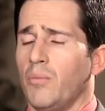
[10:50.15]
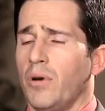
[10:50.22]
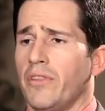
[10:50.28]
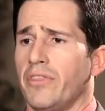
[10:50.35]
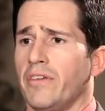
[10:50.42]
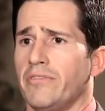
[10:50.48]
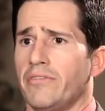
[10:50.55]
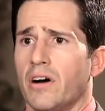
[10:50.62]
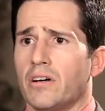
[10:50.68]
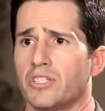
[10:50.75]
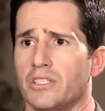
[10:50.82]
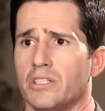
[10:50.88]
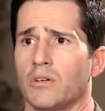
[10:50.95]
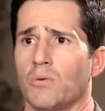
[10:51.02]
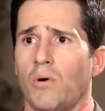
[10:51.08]
but the
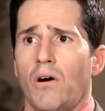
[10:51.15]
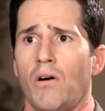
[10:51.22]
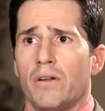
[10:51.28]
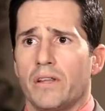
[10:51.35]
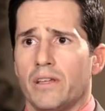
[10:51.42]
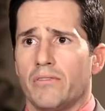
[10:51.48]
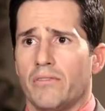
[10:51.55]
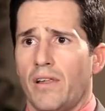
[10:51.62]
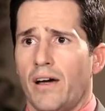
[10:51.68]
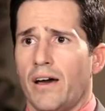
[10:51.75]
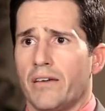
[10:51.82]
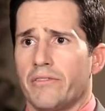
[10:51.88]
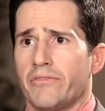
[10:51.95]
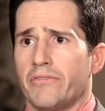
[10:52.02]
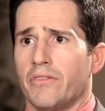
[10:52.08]
function and quality of
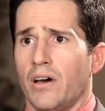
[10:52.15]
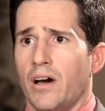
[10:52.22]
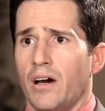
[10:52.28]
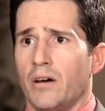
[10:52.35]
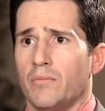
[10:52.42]
life